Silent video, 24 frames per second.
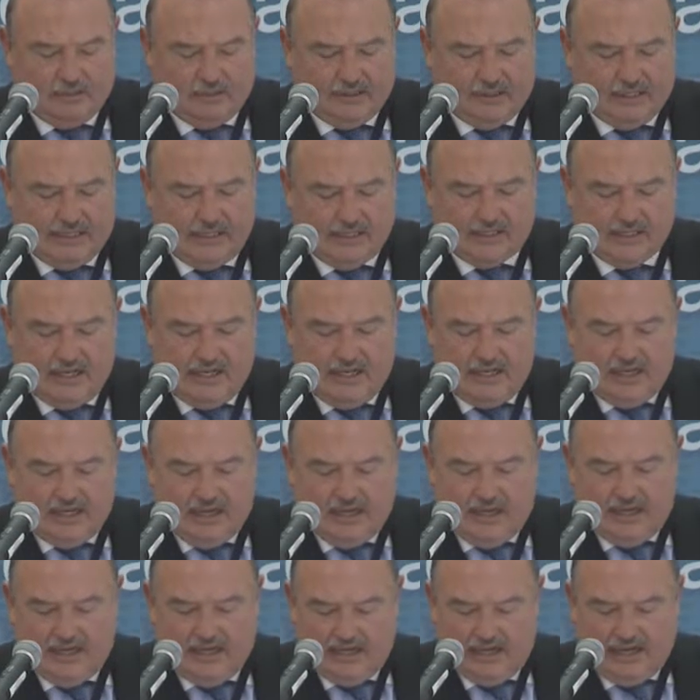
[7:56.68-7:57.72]
knowing
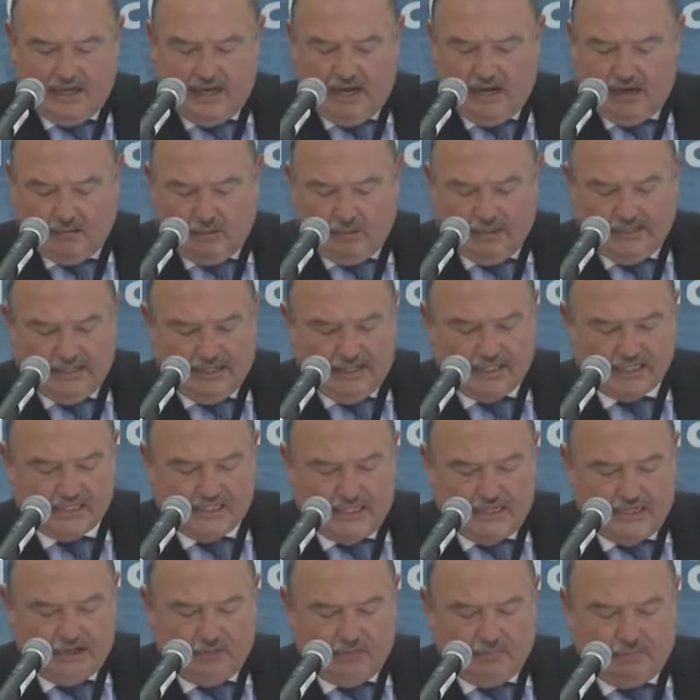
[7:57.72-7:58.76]
its impact on a
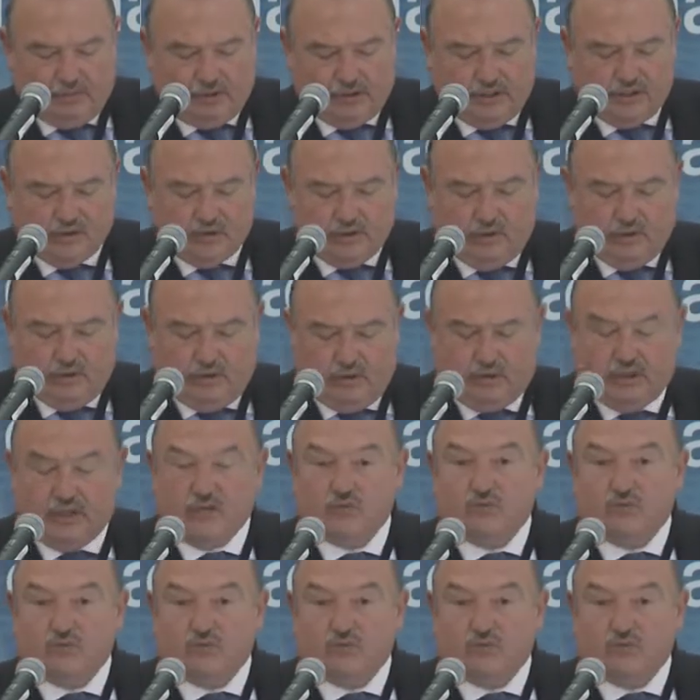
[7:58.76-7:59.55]
concrete